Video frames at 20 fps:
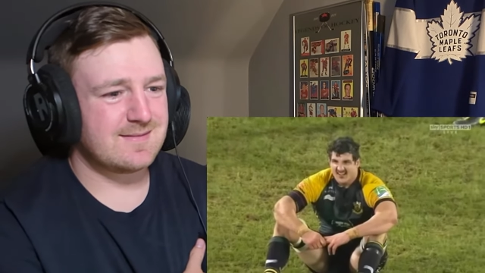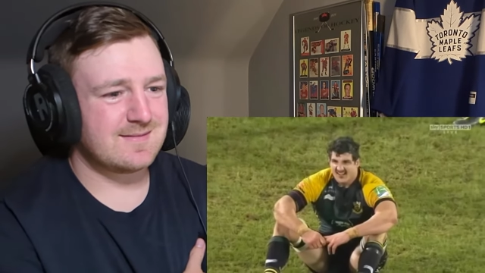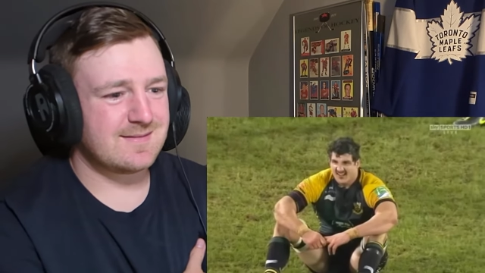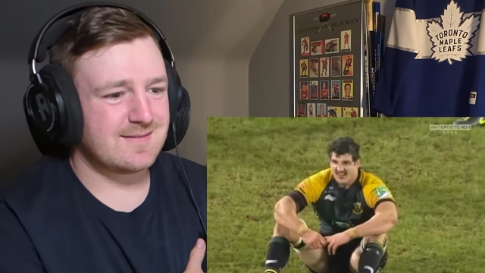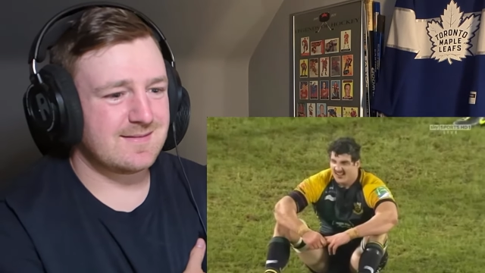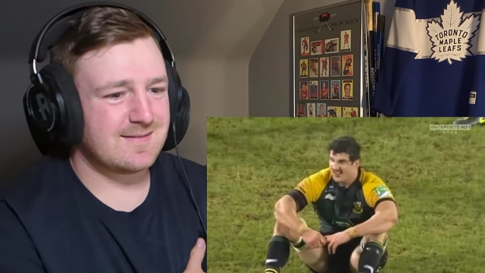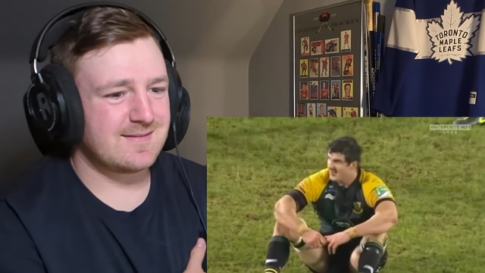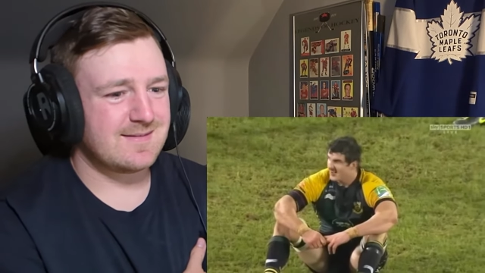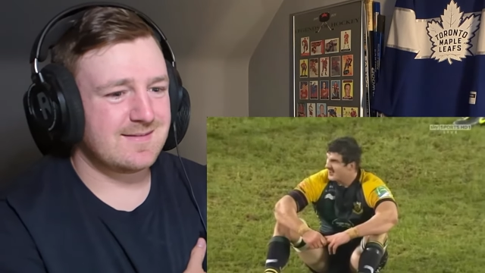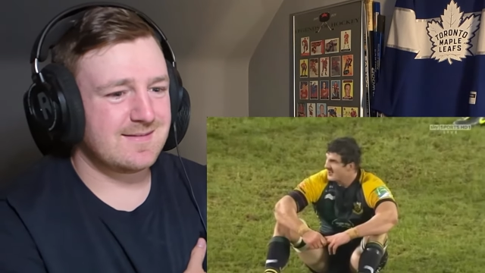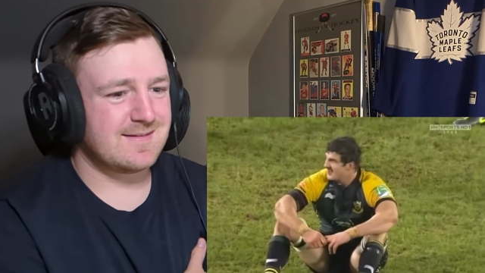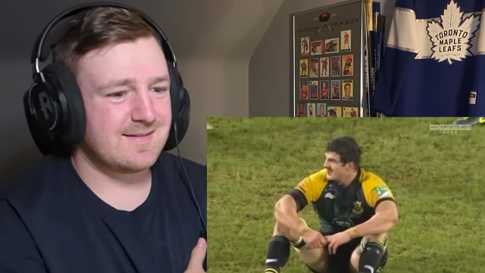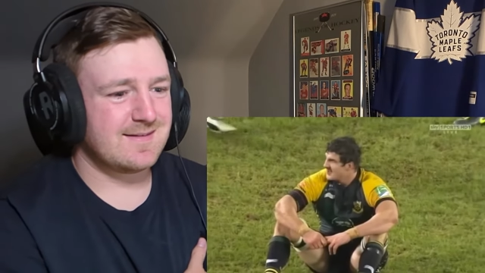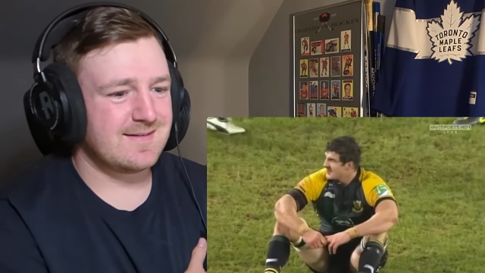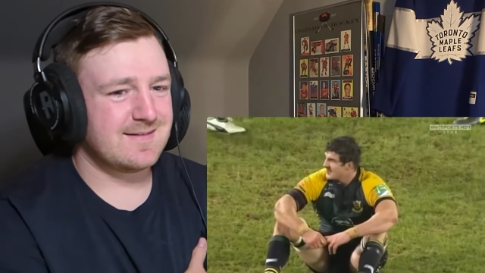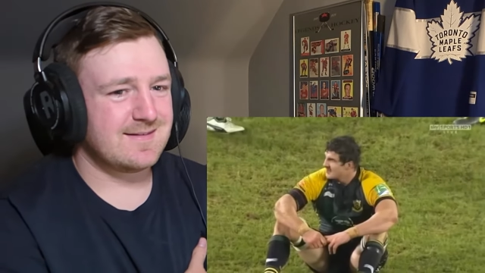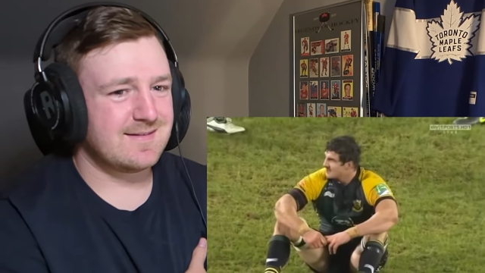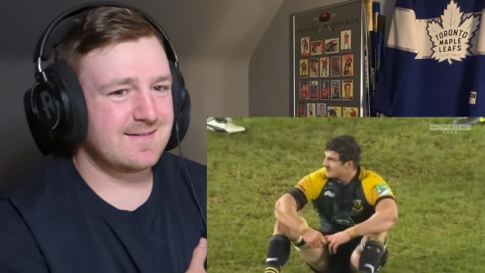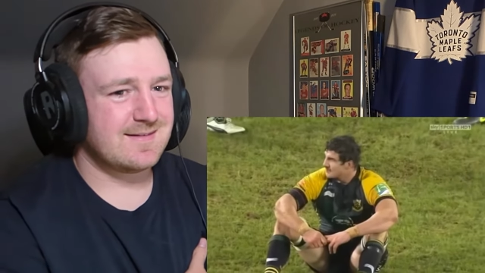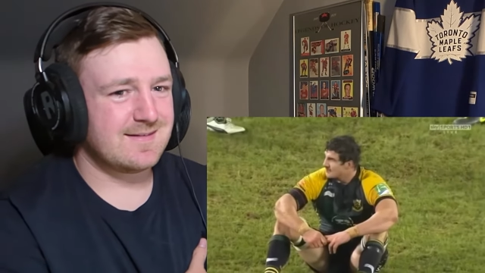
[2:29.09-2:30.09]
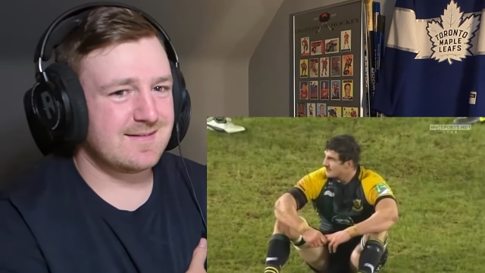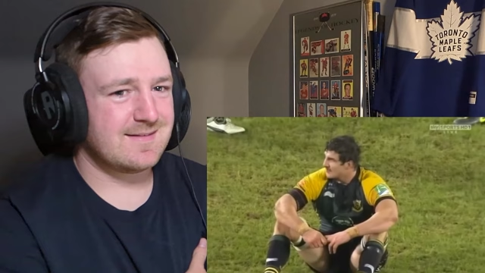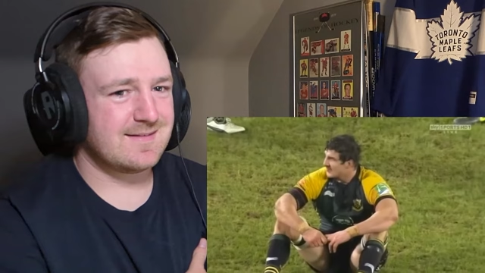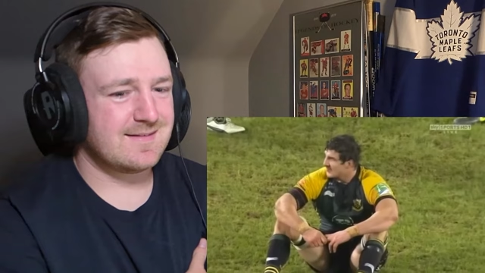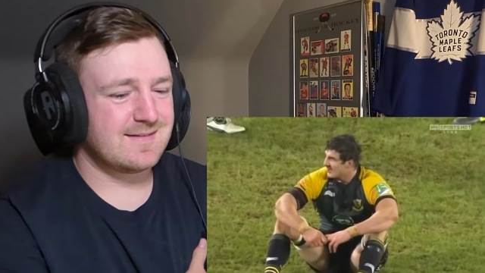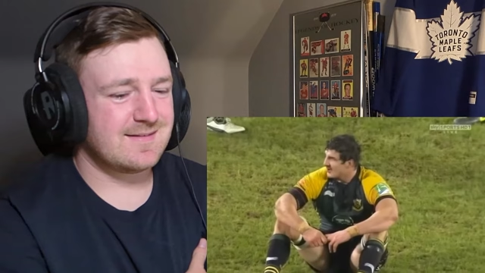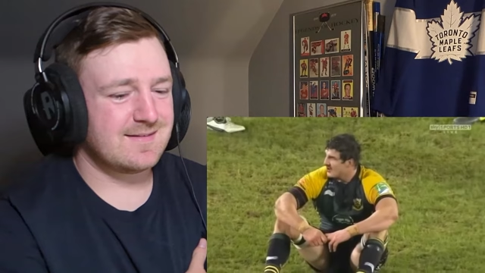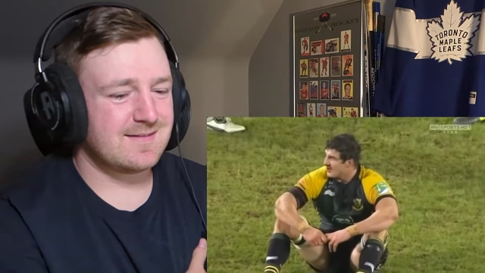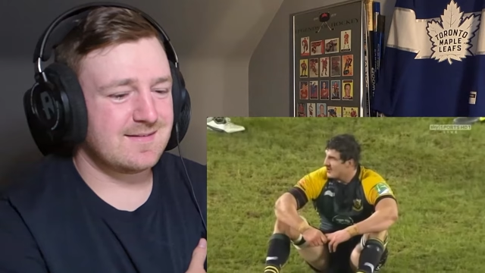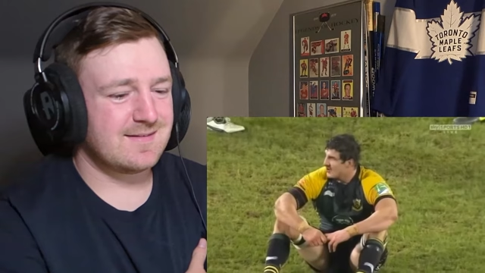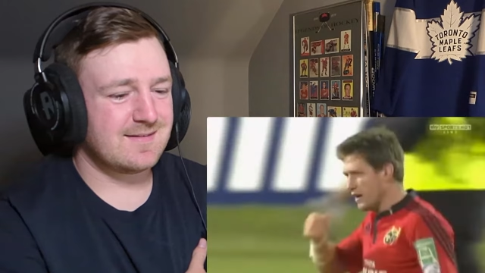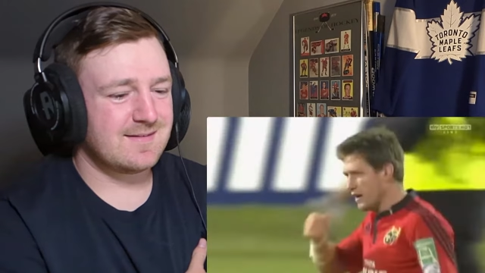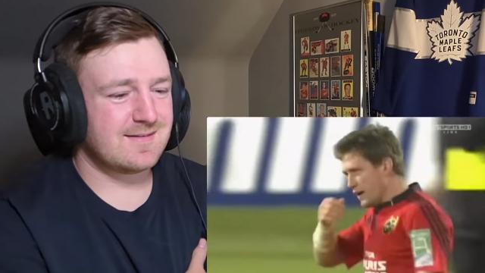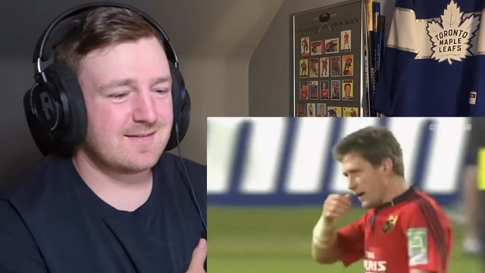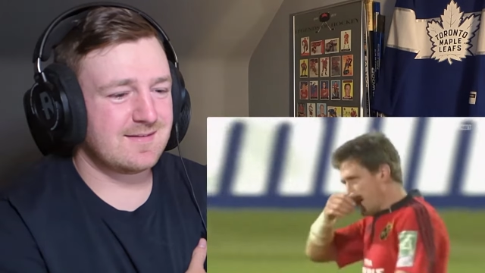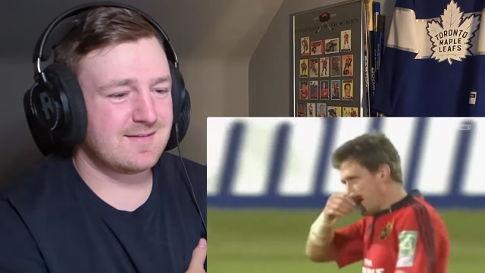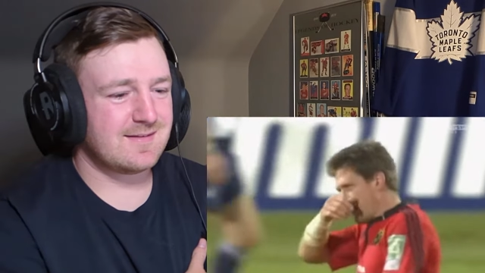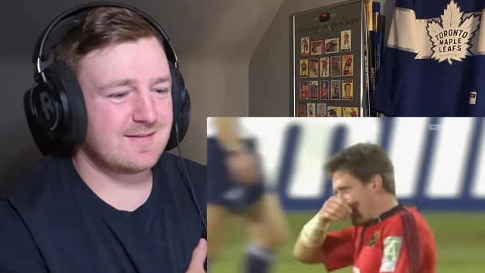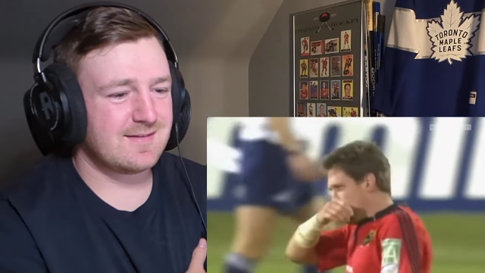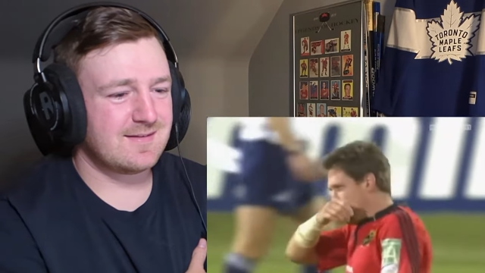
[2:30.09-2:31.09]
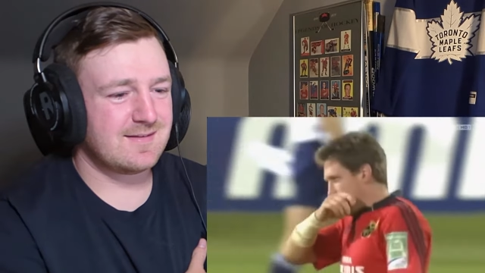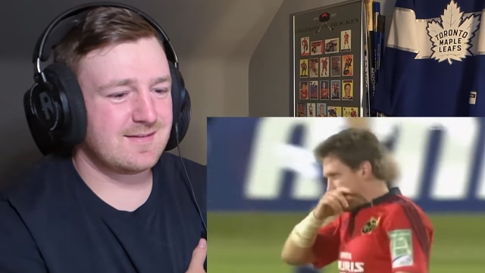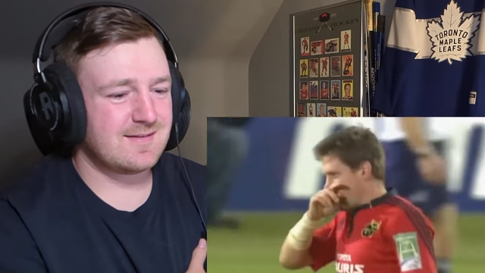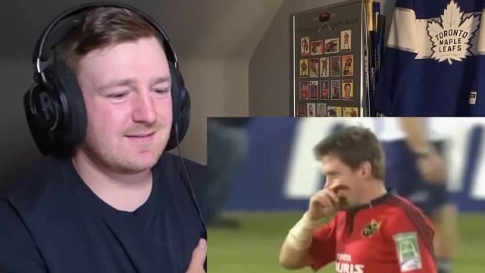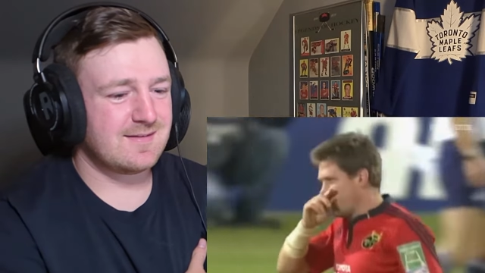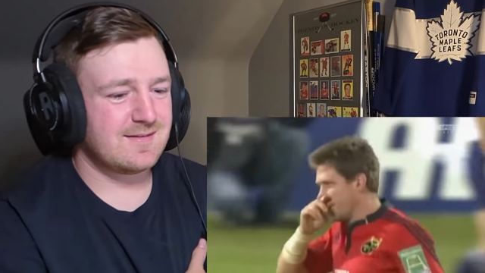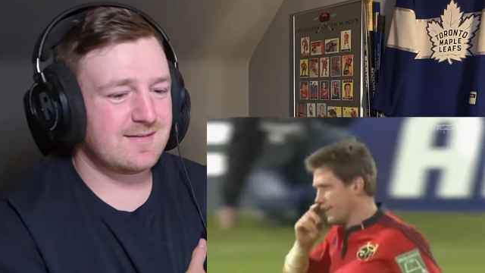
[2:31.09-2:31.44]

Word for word: Munster with the victory. Northampton